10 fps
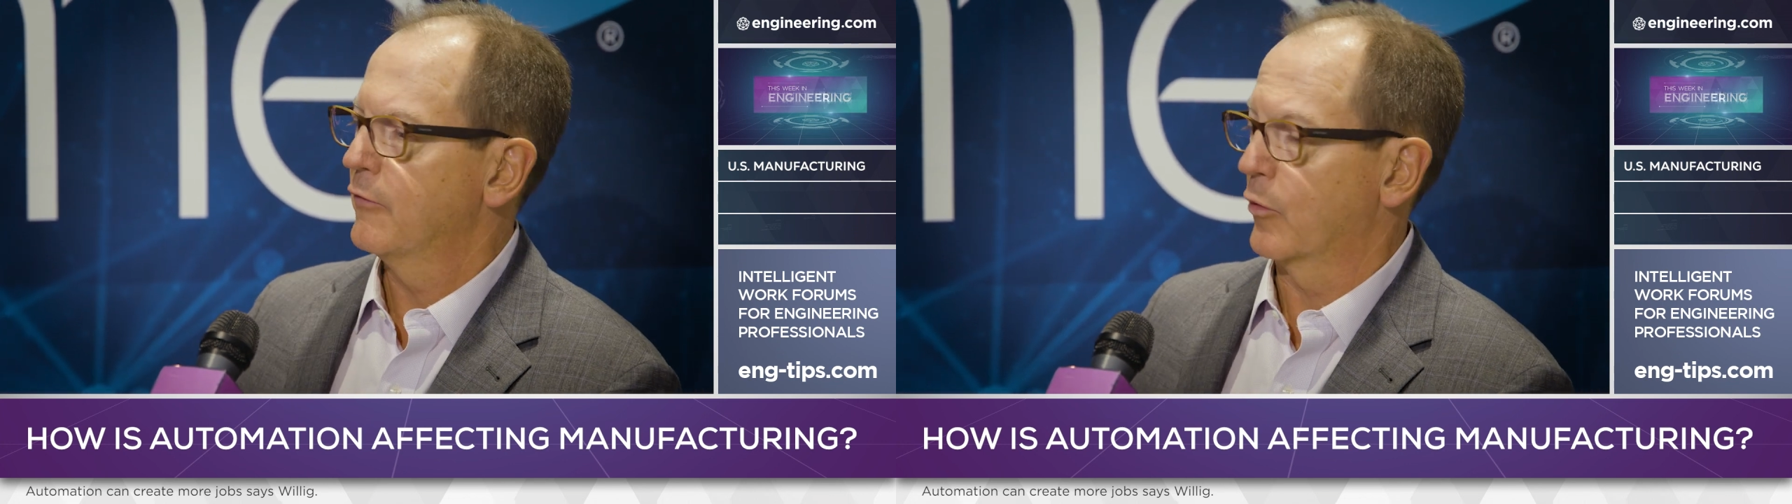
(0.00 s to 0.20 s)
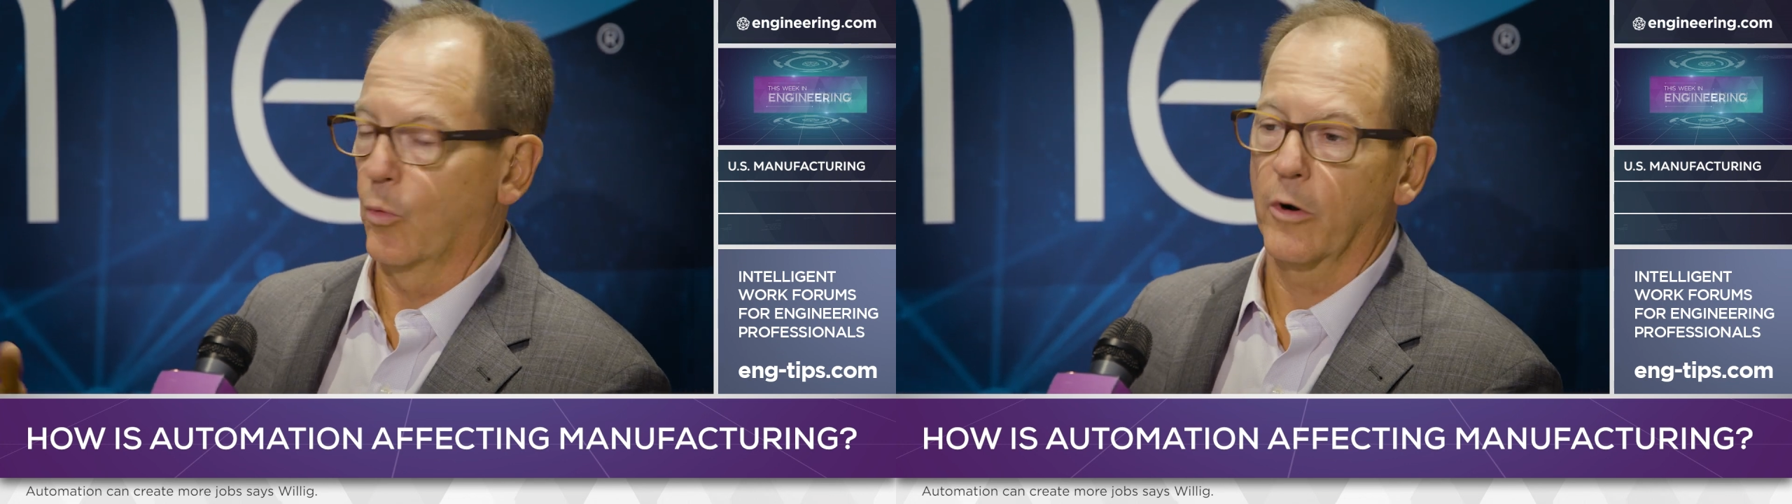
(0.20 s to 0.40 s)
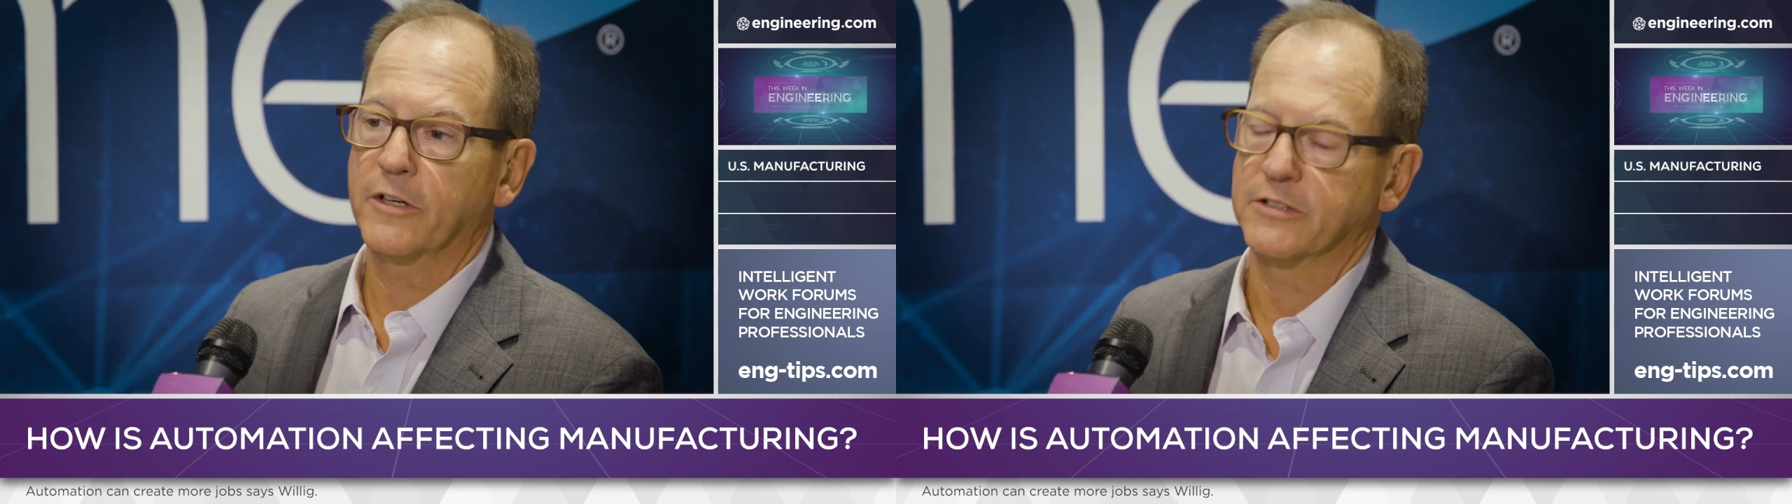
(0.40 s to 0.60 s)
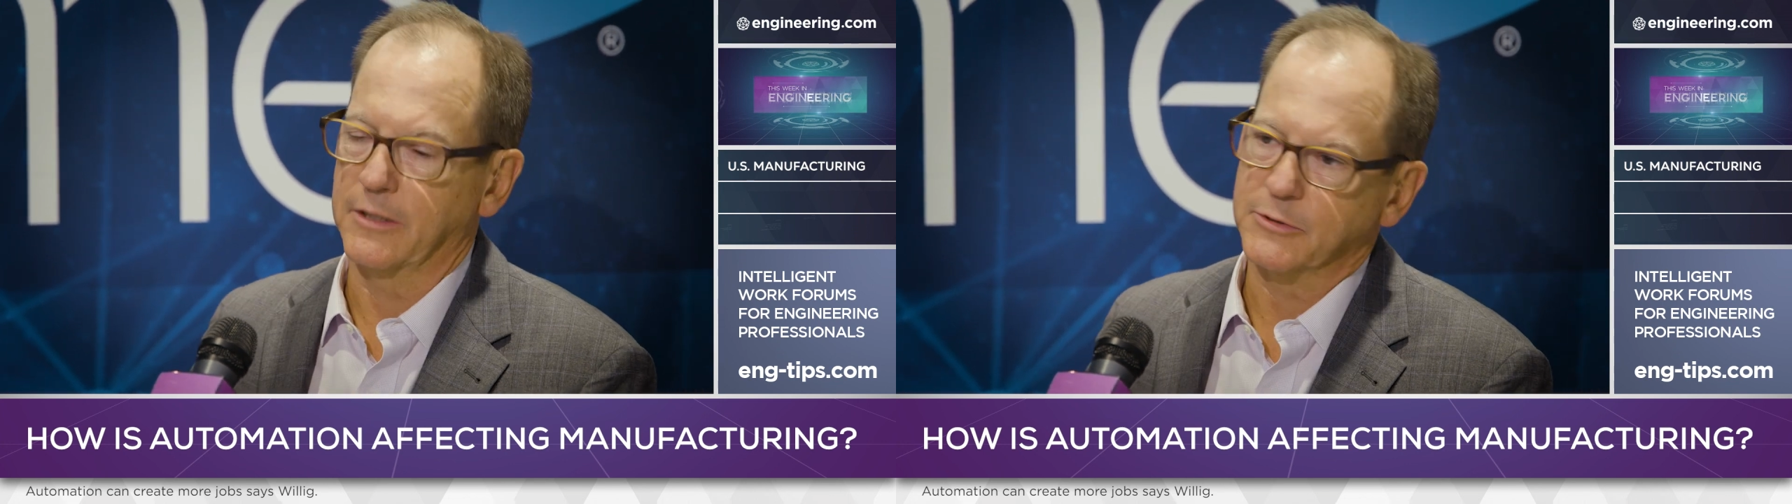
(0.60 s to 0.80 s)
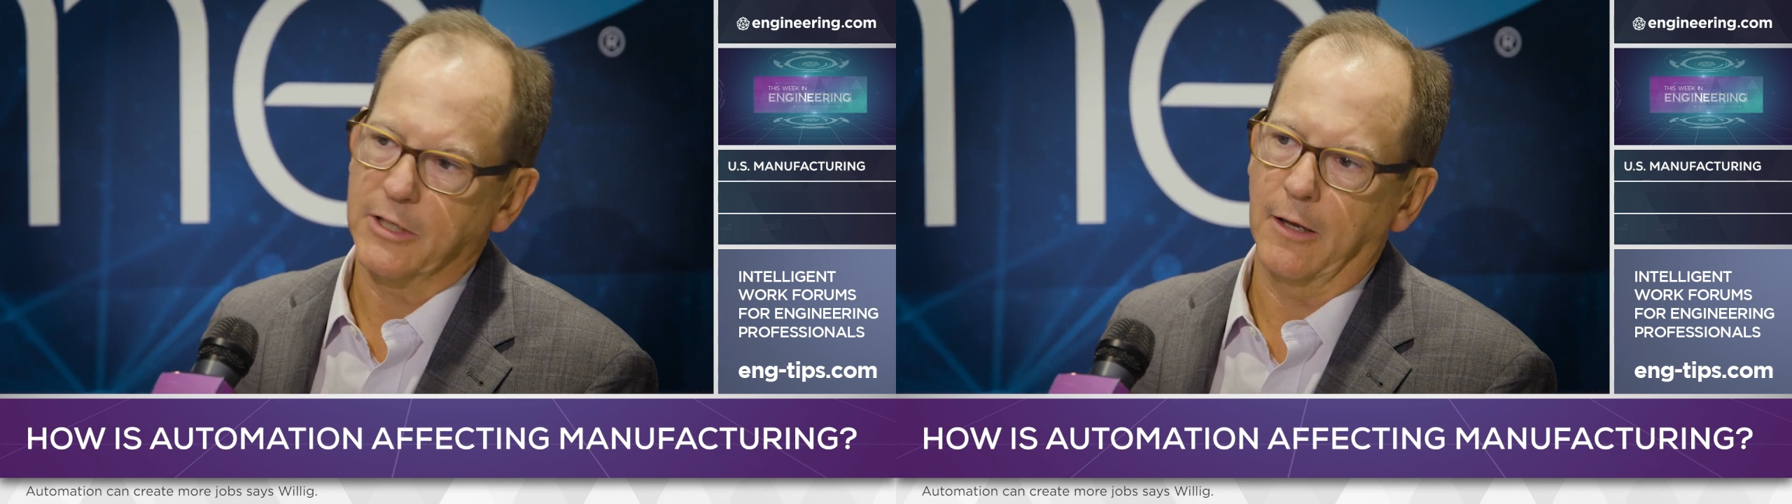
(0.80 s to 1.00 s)
for workers
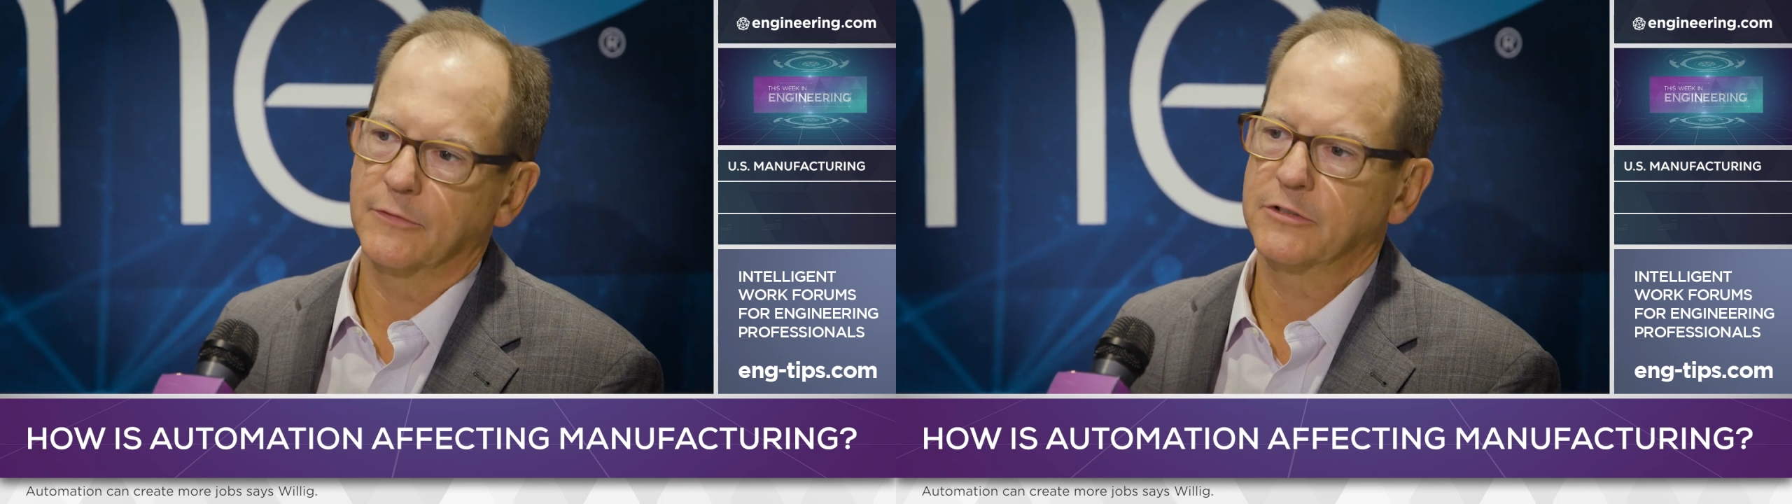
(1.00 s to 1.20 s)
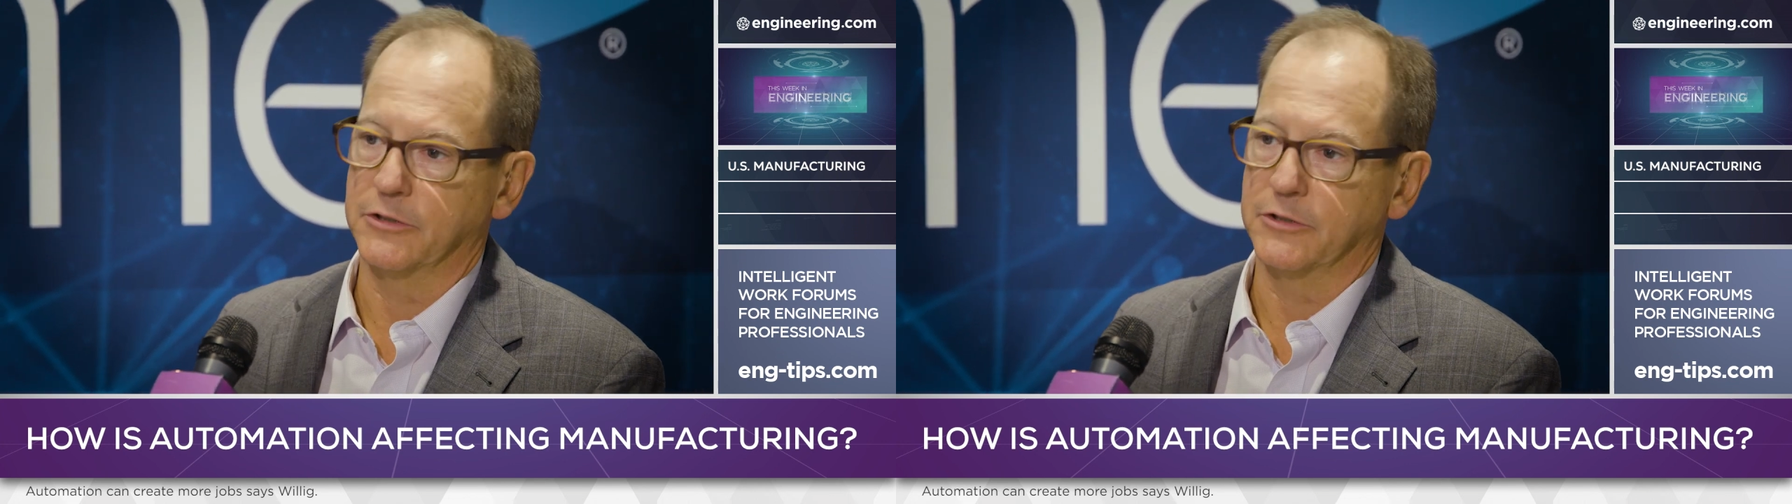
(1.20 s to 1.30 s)
themselves